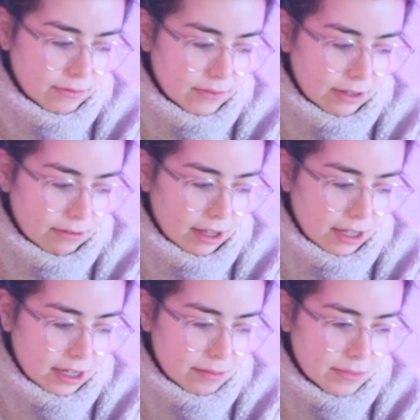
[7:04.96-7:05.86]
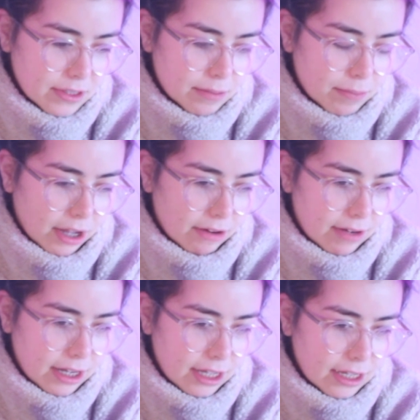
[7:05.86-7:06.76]
feel like I'm
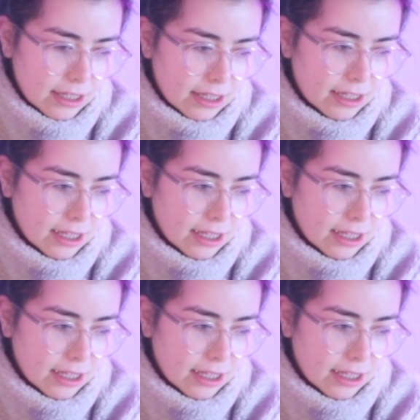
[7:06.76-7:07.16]
spiraling,